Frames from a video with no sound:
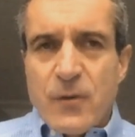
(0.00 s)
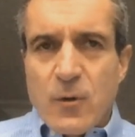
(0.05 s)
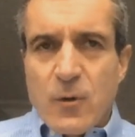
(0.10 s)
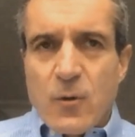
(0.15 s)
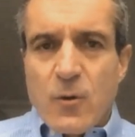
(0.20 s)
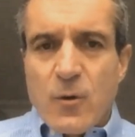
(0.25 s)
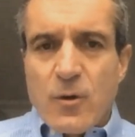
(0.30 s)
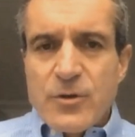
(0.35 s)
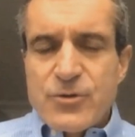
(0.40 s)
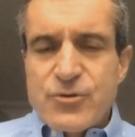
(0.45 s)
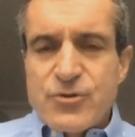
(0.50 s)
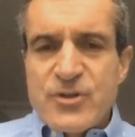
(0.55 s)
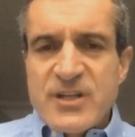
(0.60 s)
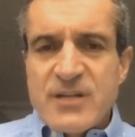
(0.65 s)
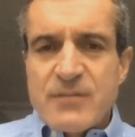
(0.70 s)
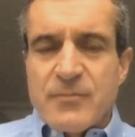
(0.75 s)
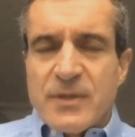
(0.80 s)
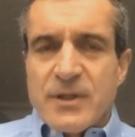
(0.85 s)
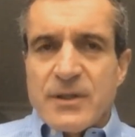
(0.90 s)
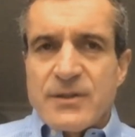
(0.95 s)
for
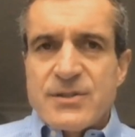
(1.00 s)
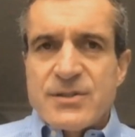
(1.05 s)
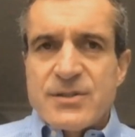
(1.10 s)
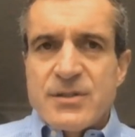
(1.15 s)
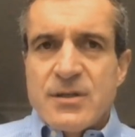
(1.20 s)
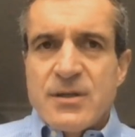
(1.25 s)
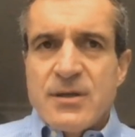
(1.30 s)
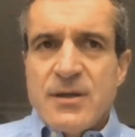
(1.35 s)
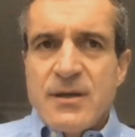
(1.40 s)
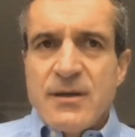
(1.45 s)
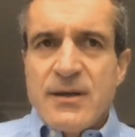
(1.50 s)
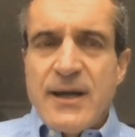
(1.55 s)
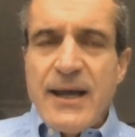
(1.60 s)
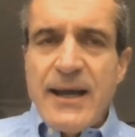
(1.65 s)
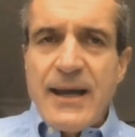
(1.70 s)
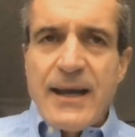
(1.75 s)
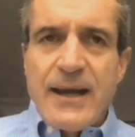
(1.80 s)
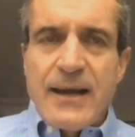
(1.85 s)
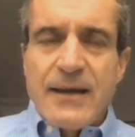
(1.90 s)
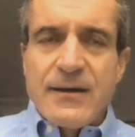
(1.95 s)
treatment
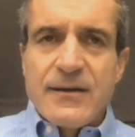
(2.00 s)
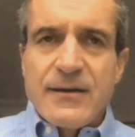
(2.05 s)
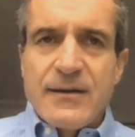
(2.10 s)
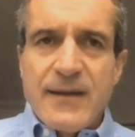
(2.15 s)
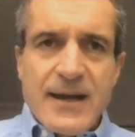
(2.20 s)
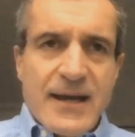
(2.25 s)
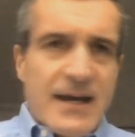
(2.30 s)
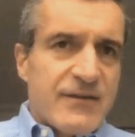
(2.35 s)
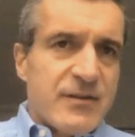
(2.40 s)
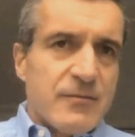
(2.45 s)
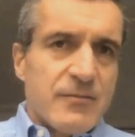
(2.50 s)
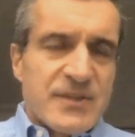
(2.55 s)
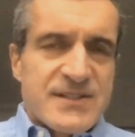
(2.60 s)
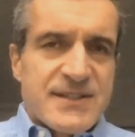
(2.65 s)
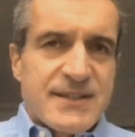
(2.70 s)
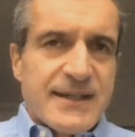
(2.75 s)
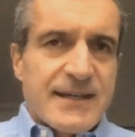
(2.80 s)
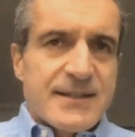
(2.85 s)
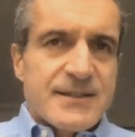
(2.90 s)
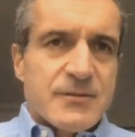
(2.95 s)
and they have the
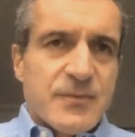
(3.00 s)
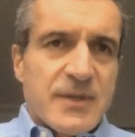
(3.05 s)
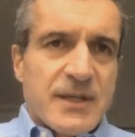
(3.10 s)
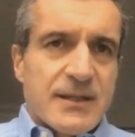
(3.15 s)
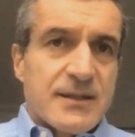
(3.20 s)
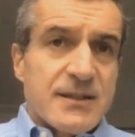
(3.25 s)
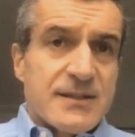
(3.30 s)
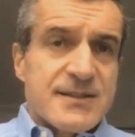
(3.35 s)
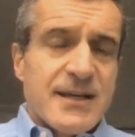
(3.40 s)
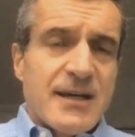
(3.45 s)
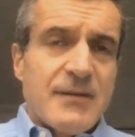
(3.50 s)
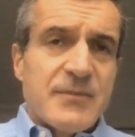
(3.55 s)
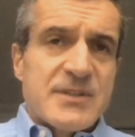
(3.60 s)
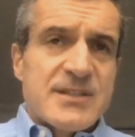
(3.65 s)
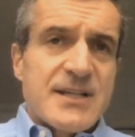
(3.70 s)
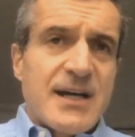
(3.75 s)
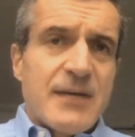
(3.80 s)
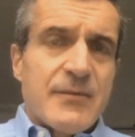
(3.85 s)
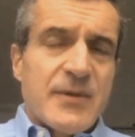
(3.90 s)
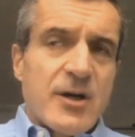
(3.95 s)
mastectomy, at the same
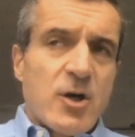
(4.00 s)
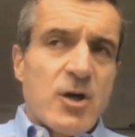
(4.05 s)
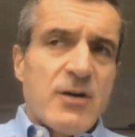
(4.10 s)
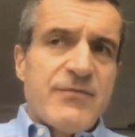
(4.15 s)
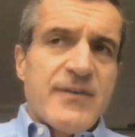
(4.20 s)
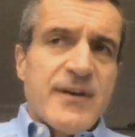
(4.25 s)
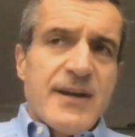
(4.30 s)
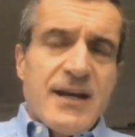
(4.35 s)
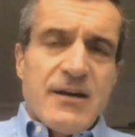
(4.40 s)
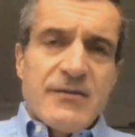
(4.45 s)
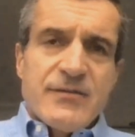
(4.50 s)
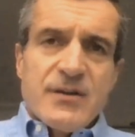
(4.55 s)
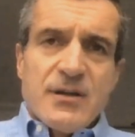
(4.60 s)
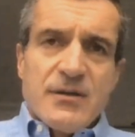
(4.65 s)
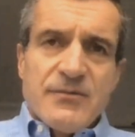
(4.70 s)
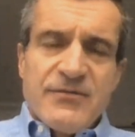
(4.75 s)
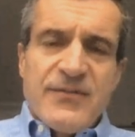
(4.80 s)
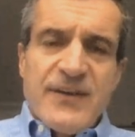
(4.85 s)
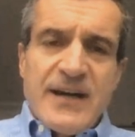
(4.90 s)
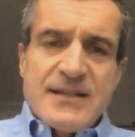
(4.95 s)
time, they often have the
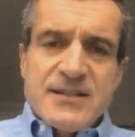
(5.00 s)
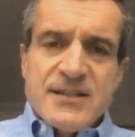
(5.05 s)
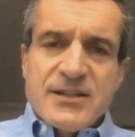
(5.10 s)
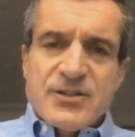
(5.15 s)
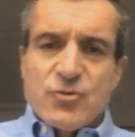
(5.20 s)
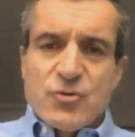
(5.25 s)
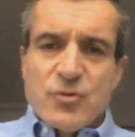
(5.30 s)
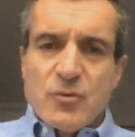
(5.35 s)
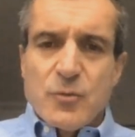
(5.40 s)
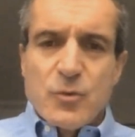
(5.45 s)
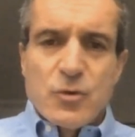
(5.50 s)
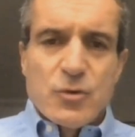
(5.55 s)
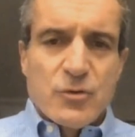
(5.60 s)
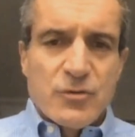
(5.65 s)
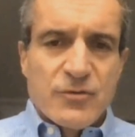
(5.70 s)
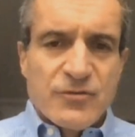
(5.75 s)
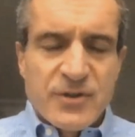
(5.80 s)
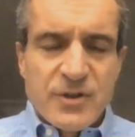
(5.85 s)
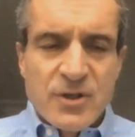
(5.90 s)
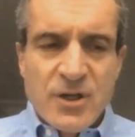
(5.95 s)
lymphatics
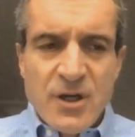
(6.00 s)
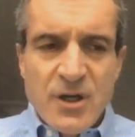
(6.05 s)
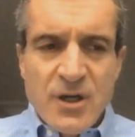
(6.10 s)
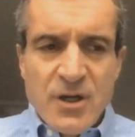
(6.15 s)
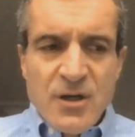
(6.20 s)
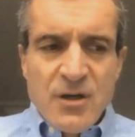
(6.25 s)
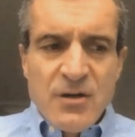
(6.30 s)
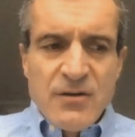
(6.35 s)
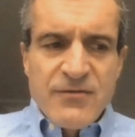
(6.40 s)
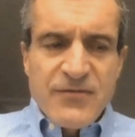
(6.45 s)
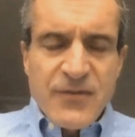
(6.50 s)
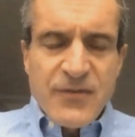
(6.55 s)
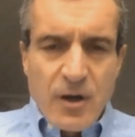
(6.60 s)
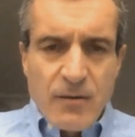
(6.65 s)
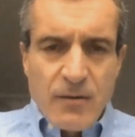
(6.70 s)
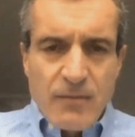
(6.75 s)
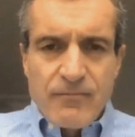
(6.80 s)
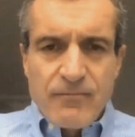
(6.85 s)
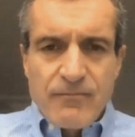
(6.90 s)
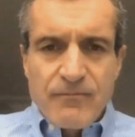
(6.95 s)
removed
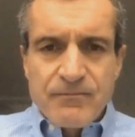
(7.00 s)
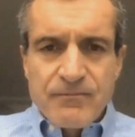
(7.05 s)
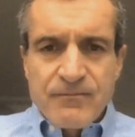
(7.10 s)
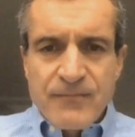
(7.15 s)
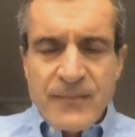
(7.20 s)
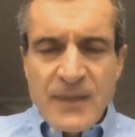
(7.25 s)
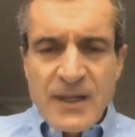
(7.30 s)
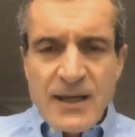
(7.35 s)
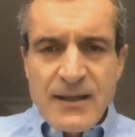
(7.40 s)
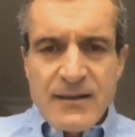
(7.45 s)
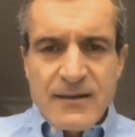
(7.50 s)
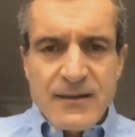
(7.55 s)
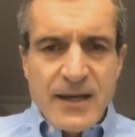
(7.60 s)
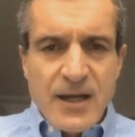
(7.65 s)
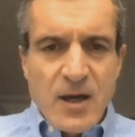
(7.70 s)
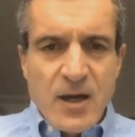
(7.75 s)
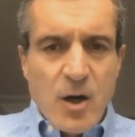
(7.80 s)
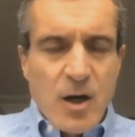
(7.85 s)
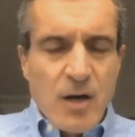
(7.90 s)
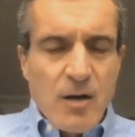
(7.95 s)
from
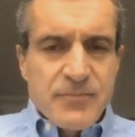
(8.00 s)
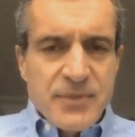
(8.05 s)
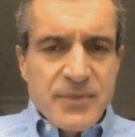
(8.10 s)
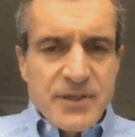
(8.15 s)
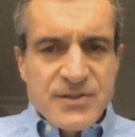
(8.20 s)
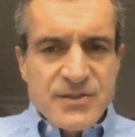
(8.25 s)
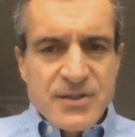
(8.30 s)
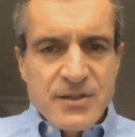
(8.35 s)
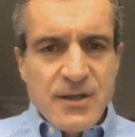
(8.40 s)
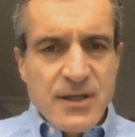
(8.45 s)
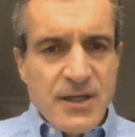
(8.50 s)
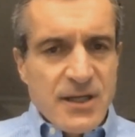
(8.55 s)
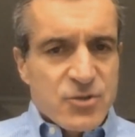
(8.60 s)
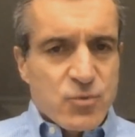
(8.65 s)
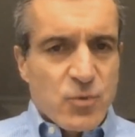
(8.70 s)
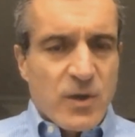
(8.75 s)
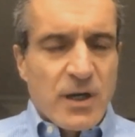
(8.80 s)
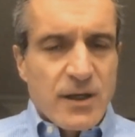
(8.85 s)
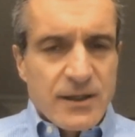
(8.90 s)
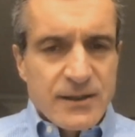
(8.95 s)
their armpit
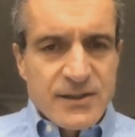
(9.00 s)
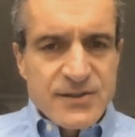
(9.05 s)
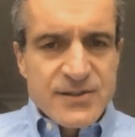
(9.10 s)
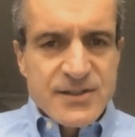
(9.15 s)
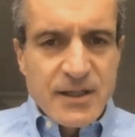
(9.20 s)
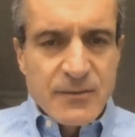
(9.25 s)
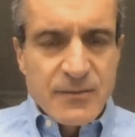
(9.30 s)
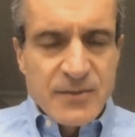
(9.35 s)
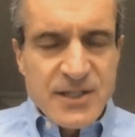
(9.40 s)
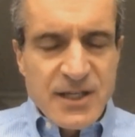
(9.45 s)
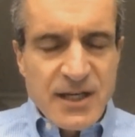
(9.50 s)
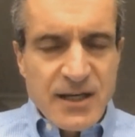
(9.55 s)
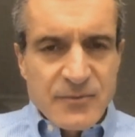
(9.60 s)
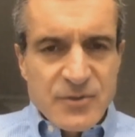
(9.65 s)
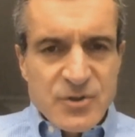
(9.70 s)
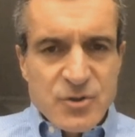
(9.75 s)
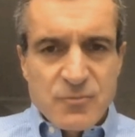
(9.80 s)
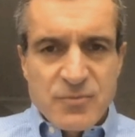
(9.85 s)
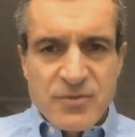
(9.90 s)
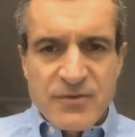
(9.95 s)
as well at the same
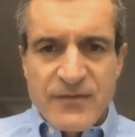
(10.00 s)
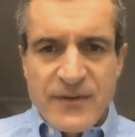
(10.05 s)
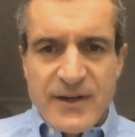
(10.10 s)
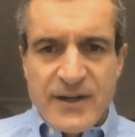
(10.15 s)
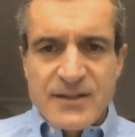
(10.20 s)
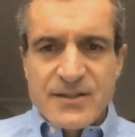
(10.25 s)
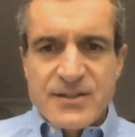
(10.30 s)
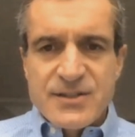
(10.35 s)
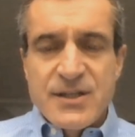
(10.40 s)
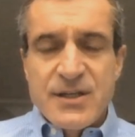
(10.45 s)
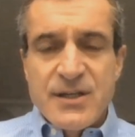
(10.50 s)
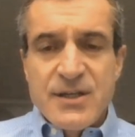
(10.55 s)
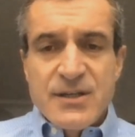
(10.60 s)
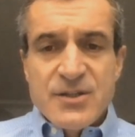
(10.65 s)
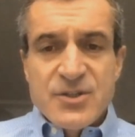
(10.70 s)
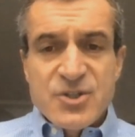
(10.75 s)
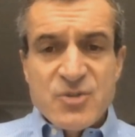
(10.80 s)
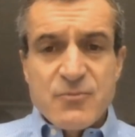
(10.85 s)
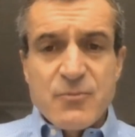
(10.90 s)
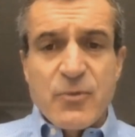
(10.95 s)
time to prevent
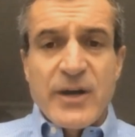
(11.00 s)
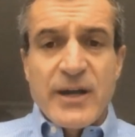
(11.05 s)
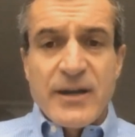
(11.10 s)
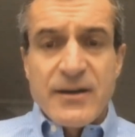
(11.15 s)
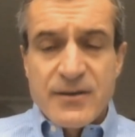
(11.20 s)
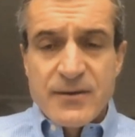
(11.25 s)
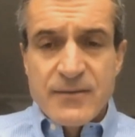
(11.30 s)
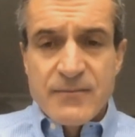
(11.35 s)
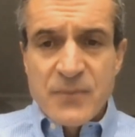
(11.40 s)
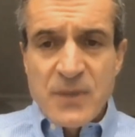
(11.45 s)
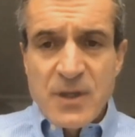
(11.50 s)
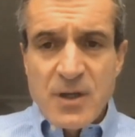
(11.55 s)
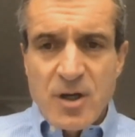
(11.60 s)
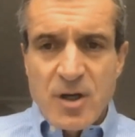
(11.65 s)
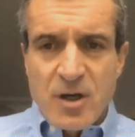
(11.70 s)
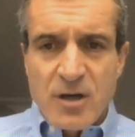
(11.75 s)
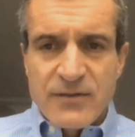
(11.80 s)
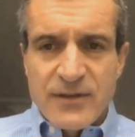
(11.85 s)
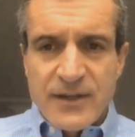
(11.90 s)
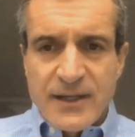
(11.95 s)
spread
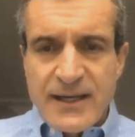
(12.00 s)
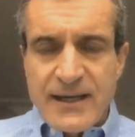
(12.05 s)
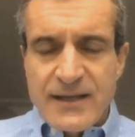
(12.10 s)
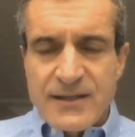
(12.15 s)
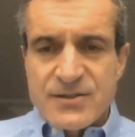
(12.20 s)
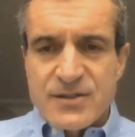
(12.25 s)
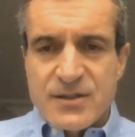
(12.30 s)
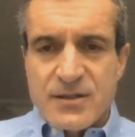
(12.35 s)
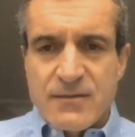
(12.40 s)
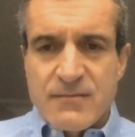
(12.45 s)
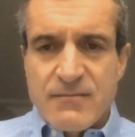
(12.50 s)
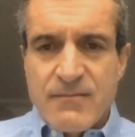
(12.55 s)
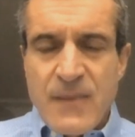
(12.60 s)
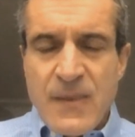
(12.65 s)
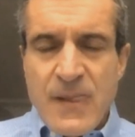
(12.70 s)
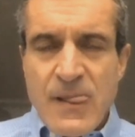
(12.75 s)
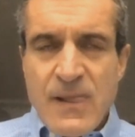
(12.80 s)
of the cancer.